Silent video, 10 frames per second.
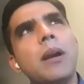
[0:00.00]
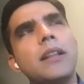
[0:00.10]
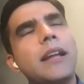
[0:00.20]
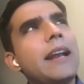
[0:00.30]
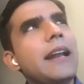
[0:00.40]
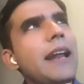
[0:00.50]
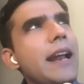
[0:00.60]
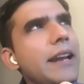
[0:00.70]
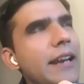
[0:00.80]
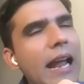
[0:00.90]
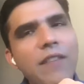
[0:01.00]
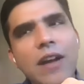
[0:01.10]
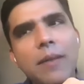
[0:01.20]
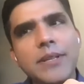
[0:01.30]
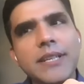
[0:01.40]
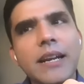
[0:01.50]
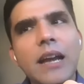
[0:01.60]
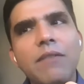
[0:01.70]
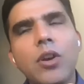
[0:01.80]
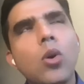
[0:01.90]
but the 80, 95%
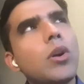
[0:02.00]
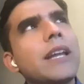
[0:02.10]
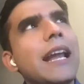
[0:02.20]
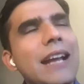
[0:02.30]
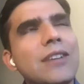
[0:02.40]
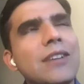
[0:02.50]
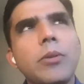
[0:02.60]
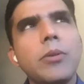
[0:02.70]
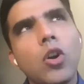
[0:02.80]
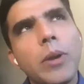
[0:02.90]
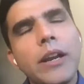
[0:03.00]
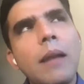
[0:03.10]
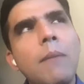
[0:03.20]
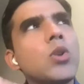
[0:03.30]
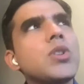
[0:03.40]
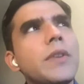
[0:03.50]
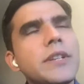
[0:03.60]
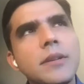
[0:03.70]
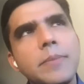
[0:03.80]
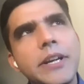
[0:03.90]
of the code can actually be automated. And most of
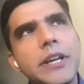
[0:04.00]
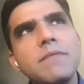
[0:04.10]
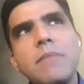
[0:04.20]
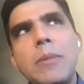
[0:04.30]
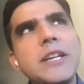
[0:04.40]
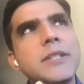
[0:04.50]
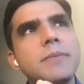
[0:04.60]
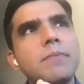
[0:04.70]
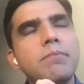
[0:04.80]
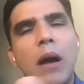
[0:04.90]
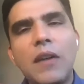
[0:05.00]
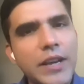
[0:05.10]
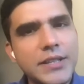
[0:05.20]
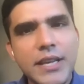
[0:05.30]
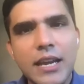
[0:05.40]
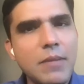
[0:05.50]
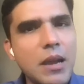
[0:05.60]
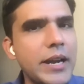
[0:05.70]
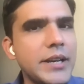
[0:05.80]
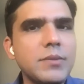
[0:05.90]
it is repetitive. Maybe it's bug fixing,
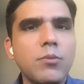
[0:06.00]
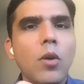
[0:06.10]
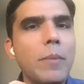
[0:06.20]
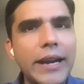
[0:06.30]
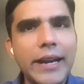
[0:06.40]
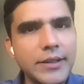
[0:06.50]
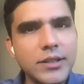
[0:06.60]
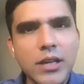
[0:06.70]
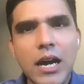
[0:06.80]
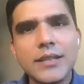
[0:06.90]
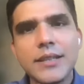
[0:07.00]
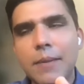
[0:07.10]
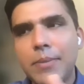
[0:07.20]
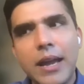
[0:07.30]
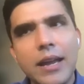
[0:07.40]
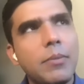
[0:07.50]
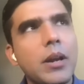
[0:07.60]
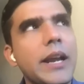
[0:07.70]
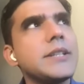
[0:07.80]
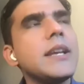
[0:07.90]
maybe it's more maintenance tasks, API
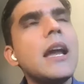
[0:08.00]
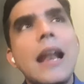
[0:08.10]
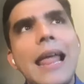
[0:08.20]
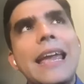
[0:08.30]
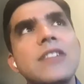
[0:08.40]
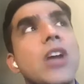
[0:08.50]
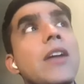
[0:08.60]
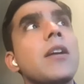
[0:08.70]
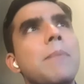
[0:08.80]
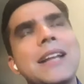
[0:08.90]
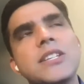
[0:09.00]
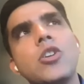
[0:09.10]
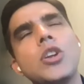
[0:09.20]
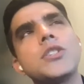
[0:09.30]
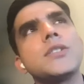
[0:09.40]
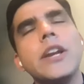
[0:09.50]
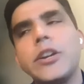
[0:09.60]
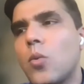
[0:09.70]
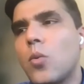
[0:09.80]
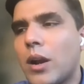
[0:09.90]
upgrades, like in general patching, not just
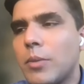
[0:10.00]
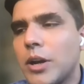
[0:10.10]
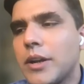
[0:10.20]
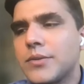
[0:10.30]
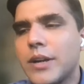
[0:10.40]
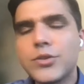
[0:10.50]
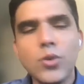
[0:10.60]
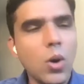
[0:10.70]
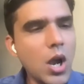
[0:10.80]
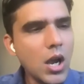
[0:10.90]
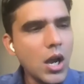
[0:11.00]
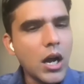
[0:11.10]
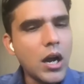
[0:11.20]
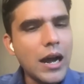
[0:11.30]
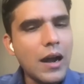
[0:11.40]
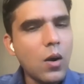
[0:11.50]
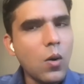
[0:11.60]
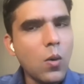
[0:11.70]
related to vulnerabilities, right? So uh,